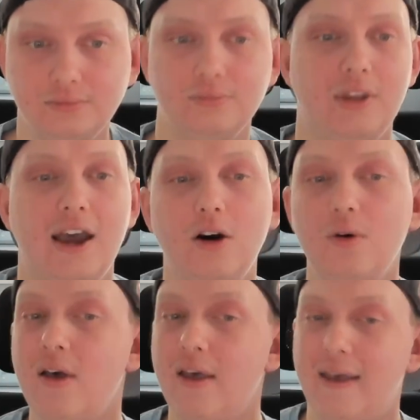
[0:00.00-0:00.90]

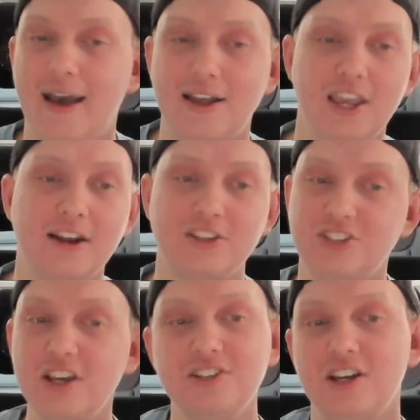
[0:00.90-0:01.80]
Now, at the end of the
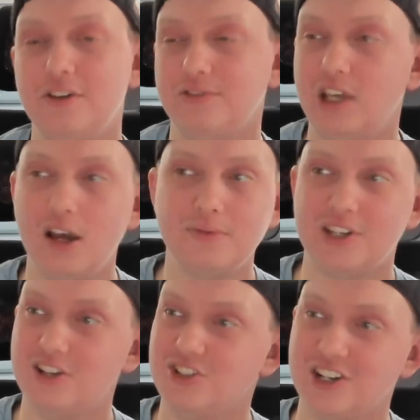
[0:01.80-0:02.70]
season, if Gibbs
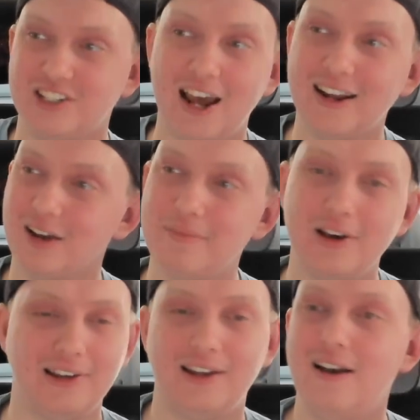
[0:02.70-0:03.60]
is just getting a
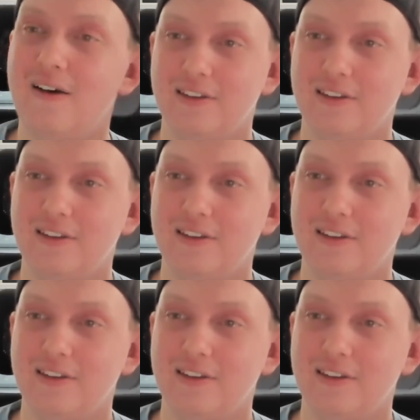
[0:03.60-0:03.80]
million